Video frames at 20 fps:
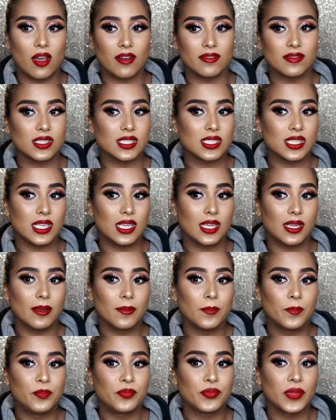
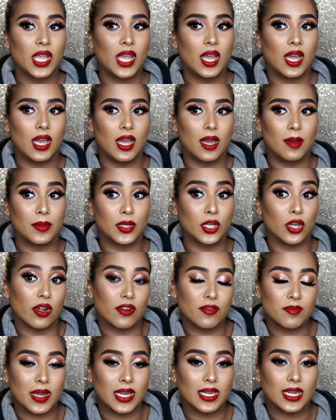Obviously, a lot
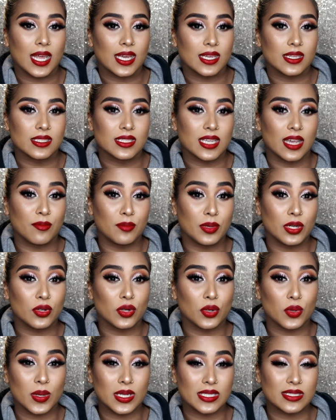of my clients have been
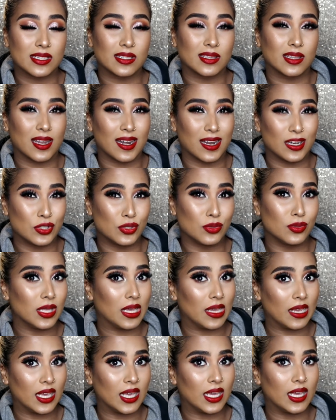requesting that I do
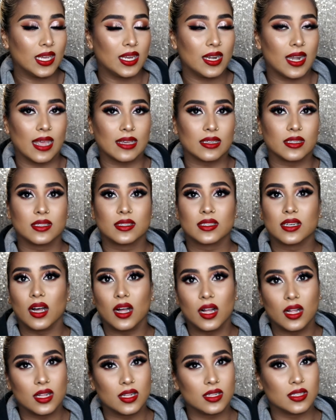their hair, like
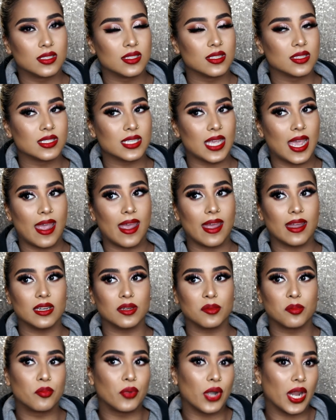curls
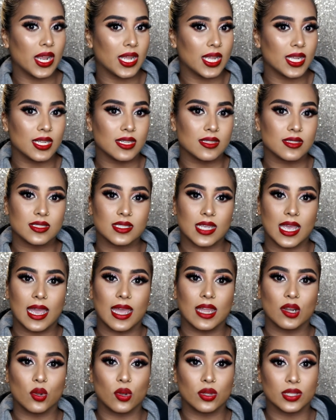and braids
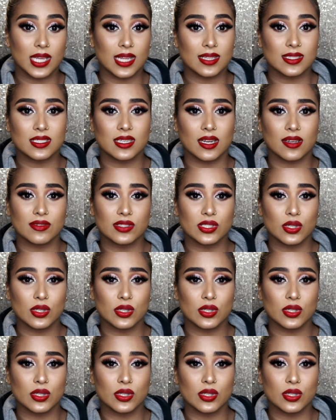and all that stuff.